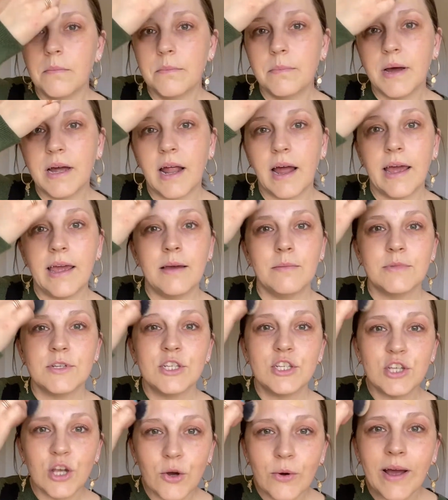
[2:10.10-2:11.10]
but I am
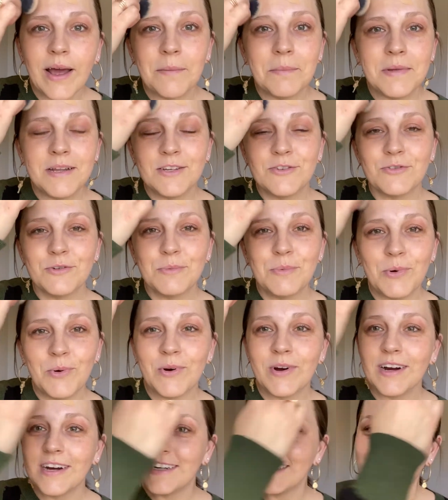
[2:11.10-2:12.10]
so happy to
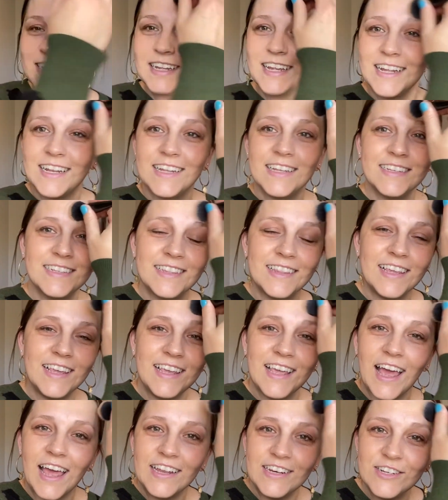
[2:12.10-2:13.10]
report it is
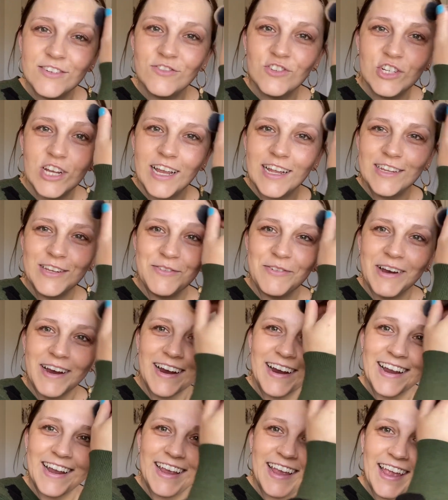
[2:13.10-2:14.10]
the end of
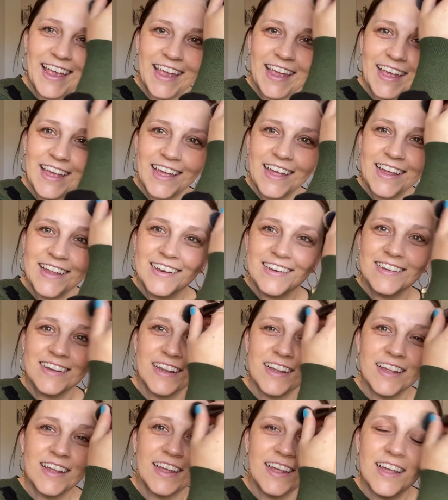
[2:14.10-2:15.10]
January and
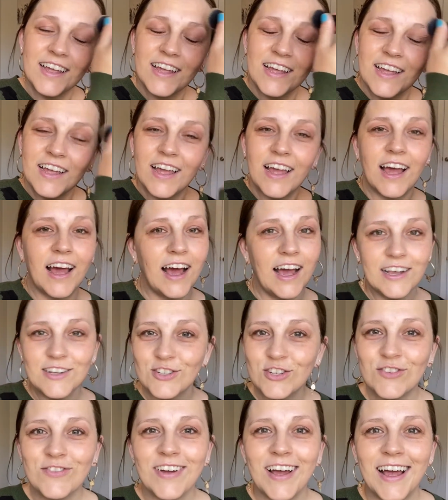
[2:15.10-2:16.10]
I
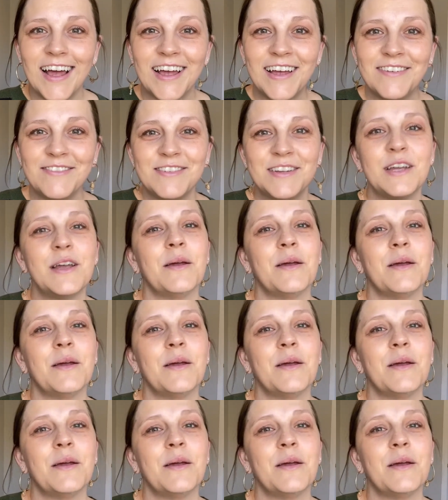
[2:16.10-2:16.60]
survived